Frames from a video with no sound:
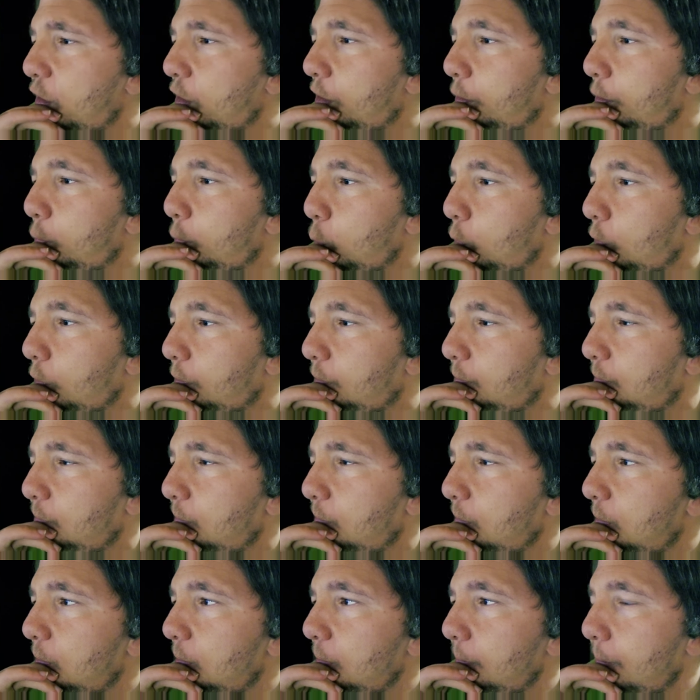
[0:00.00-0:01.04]
8:31.
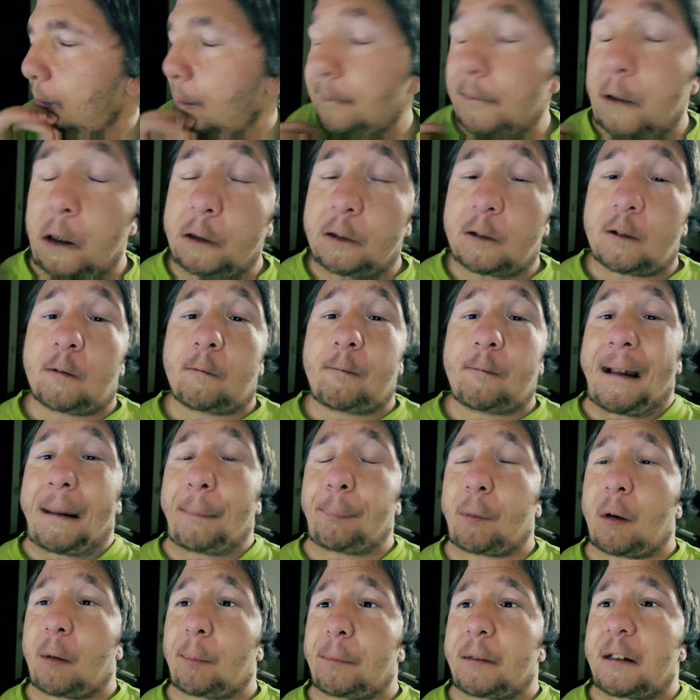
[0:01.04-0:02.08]
I'm not gonna
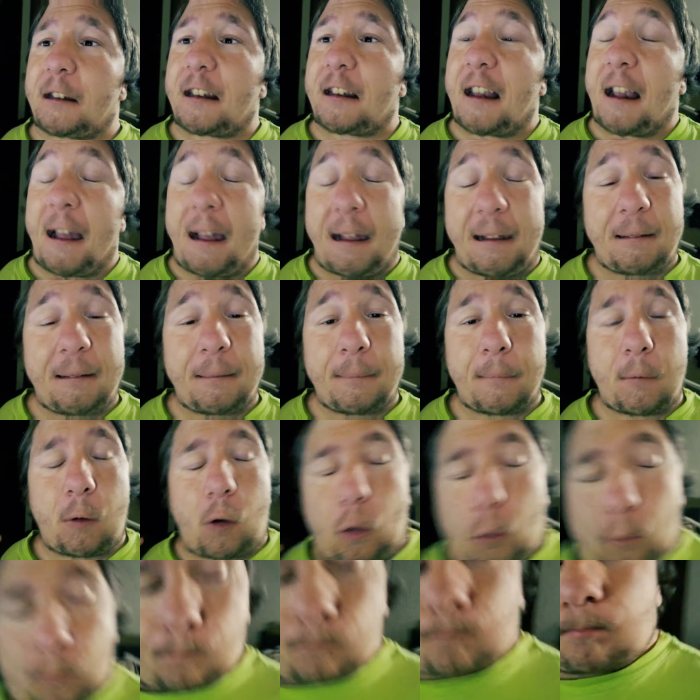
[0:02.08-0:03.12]
wrap up yet. Oh,